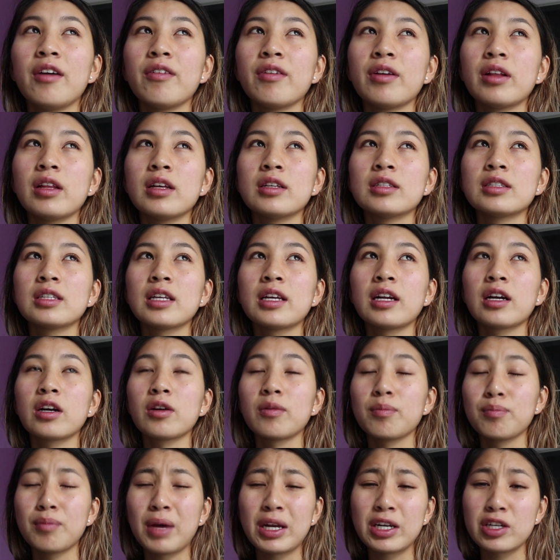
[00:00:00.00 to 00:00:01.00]
I realized that
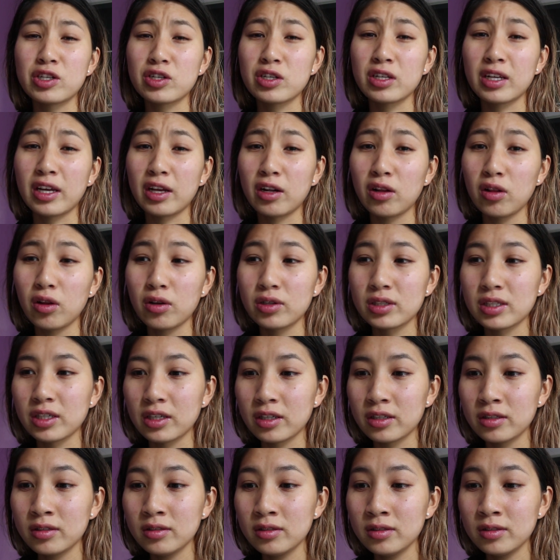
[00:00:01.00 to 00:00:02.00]
I managed to get a lot
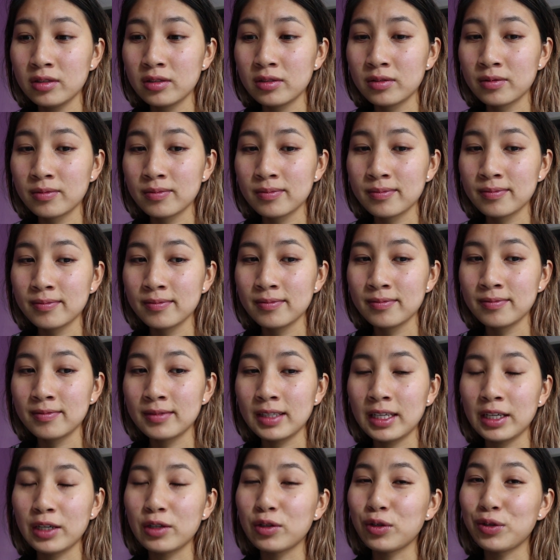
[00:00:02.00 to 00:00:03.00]
done,
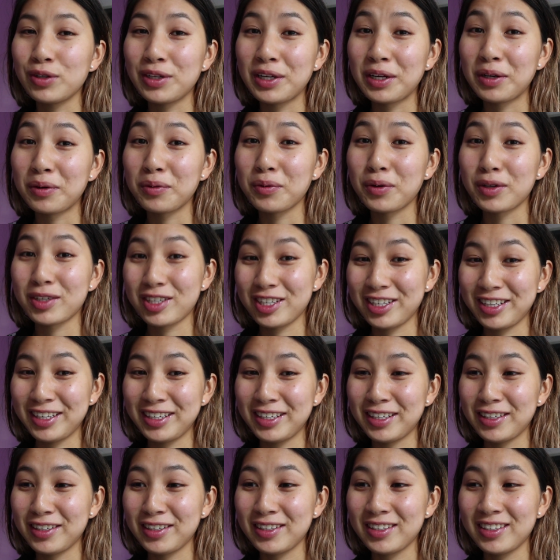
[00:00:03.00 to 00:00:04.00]
including
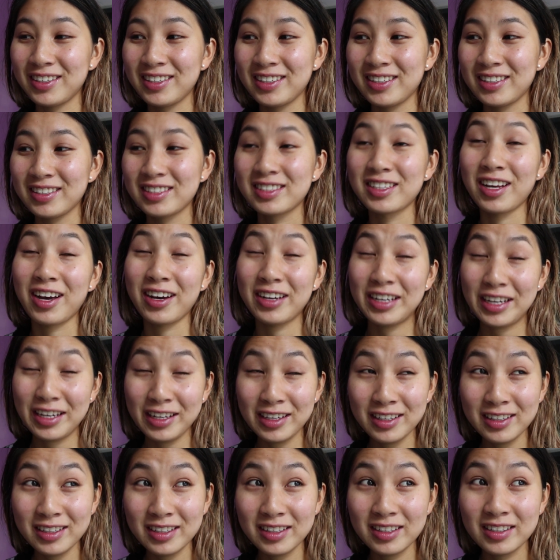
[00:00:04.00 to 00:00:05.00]

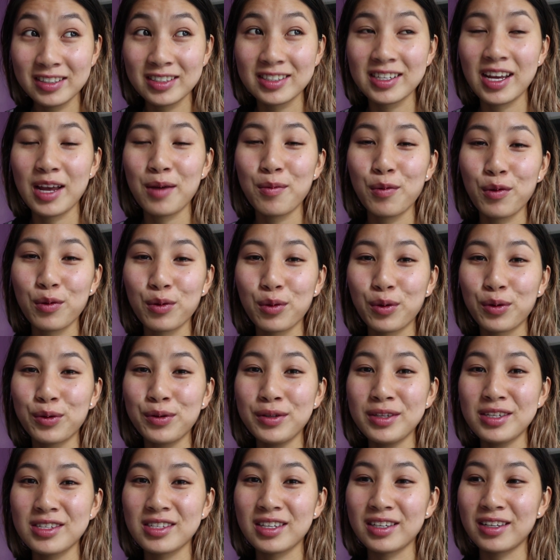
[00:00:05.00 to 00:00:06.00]
starting Game of
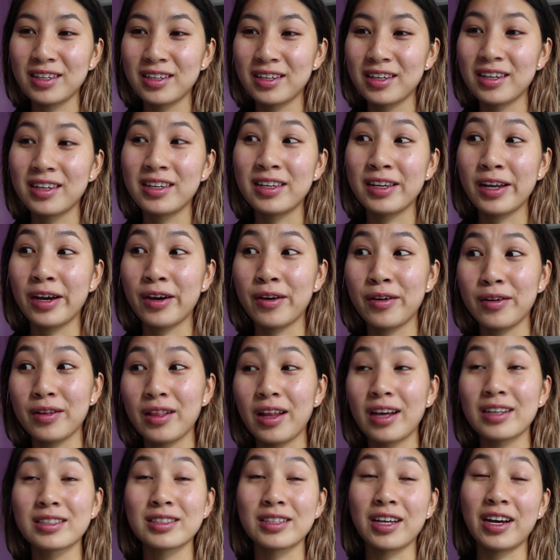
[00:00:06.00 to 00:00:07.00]
Thrones, and now
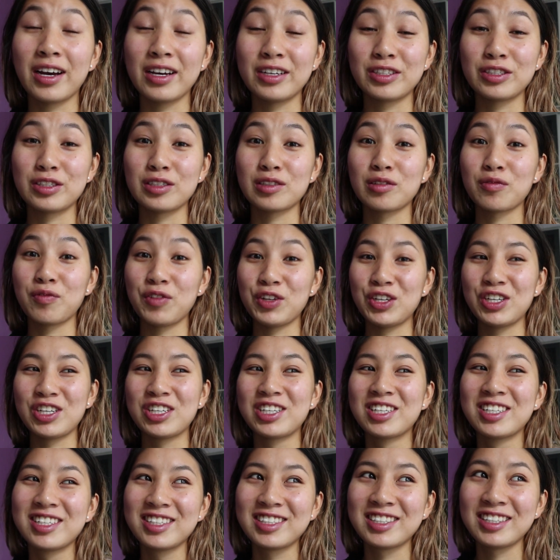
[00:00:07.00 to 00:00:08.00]
last night I just
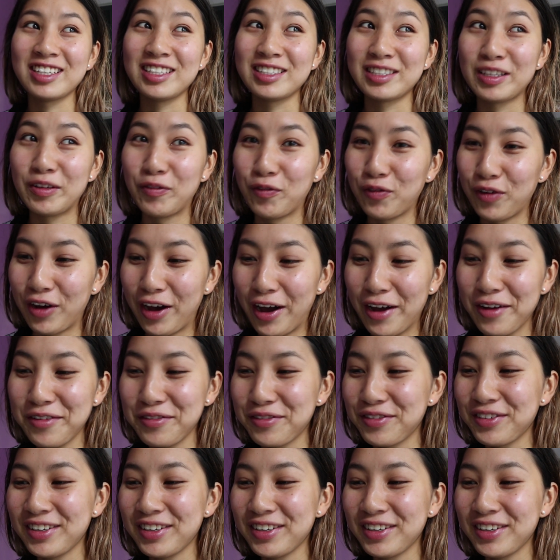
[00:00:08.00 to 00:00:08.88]
finished season 5.